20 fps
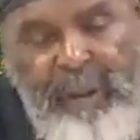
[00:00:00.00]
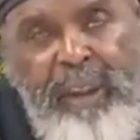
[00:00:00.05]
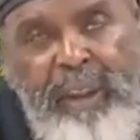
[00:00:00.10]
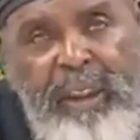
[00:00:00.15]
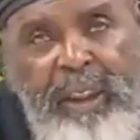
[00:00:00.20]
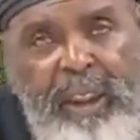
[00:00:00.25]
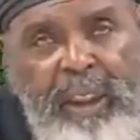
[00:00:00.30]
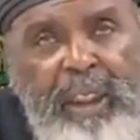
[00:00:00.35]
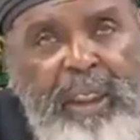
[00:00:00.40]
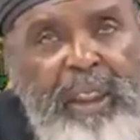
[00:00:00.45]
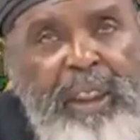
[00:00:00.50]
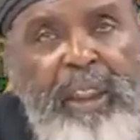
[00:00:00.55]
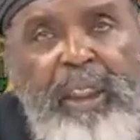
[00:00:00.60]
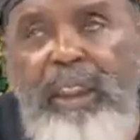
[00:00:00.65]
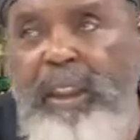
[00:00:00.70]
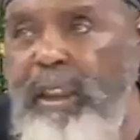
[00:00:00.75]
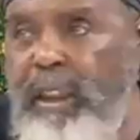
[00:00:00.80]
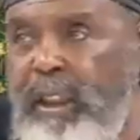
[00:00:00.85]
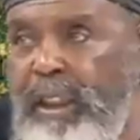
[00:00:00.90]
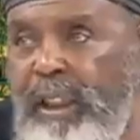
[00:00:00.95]
And
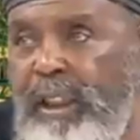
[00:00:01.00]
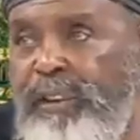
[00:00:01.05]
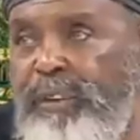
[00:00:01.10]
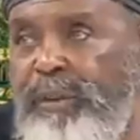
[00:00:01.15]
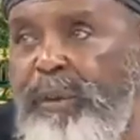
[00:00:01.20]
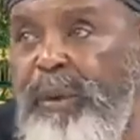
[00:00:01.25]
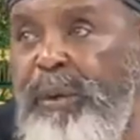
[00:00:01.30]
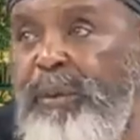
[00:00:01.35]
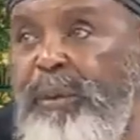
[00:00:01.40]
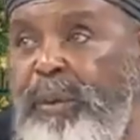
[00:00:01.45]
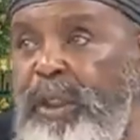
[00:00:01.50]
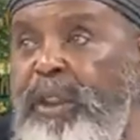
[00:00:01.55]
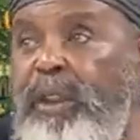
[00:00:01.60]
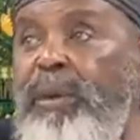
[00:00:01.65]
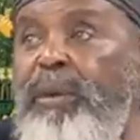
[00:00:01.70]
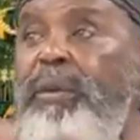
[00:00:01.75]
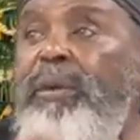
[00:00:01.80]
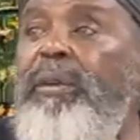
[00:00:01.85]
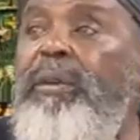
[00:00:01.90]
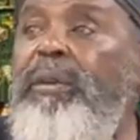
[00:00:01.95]
that's what we do.